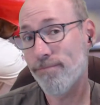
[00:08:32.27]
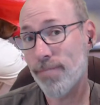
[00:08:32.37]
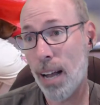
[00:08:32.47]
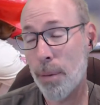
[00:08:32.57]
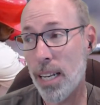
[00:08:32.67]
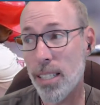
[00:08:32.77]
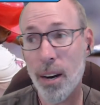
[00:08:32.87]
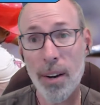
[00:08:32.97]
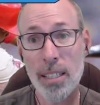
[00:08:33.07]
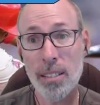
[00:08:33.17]
I mean, his
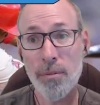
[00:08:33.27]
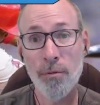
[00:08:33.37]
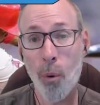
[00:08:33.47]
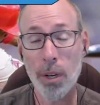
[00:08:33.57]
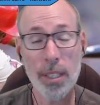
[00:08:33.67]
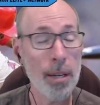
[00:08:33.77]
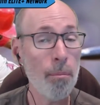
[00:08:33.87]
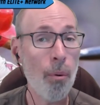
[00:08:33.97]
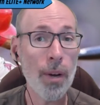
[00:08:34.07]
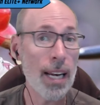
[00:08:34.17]
ERA is
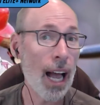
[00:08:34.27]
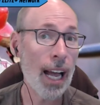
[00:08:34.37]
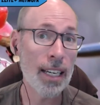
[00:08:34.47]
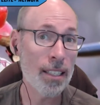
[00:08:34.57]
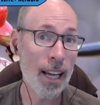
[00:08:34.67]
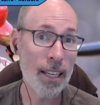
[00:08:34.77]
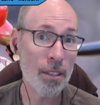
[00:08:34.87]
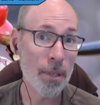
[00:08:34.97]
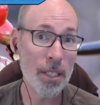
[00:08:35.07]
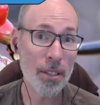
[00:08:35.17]
14.9 his last
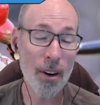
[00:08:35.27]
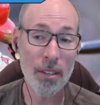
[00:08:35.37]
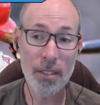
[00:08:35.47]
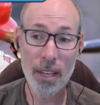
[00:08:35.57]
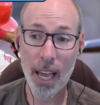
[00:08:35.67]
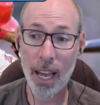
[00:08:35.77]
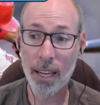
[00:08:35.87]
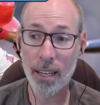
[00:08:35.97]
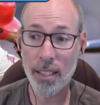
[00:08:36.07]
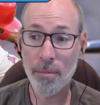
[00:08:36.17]
3 starts,
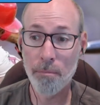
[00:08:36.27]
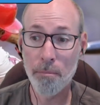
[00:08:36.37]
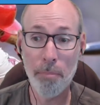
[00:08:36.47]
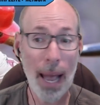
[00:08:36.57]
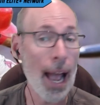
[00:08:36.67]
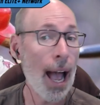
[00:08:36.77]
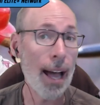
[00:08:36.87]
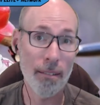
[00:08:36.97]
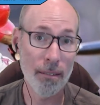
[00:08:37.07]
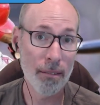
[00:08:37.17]
and it's
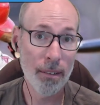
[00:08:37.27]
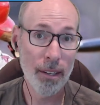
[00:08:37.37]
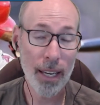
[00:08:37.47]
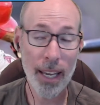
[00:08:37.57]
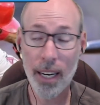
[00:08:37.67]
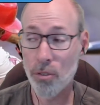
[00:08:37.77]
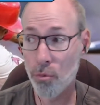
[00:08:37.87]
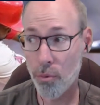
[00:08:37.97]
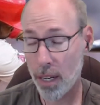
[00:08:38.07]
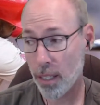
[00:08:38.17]
bad. It is
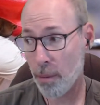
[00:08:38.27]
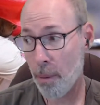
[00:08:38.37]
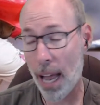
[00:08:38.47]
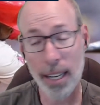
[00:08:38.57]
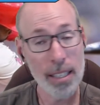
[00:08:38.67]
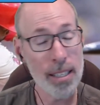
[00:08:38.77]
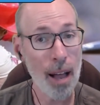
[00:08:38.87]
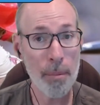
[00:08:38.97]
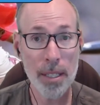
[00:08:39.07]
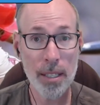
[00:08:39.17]
really bad. He's
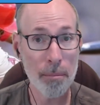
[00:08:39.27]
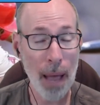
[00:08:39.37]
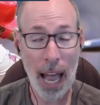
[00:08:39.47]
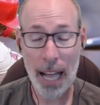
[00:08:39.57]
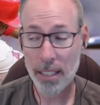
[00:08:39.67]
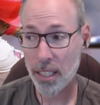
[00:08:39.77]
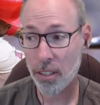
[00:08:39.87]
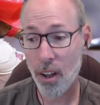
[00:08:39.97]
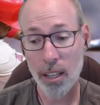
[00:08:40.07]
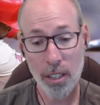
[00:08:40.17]
not missing bats. He's
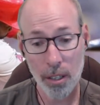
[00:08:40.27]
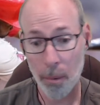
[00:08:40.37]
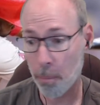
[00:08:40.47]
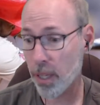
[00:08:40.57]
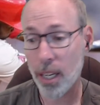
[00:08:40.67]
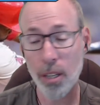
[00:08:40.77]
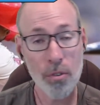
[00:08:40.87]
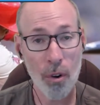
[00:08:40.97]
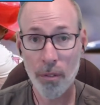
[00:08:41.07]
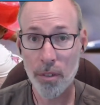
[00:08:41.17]
lost complete
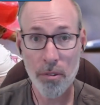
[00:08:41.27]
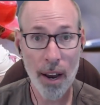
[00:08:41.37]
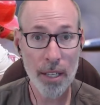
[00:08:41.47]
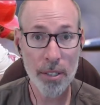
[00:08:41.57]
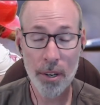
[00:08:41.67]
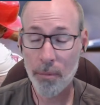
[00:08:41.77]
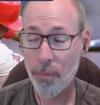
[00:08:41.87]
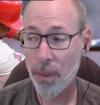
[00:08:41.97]
control of the strike zone.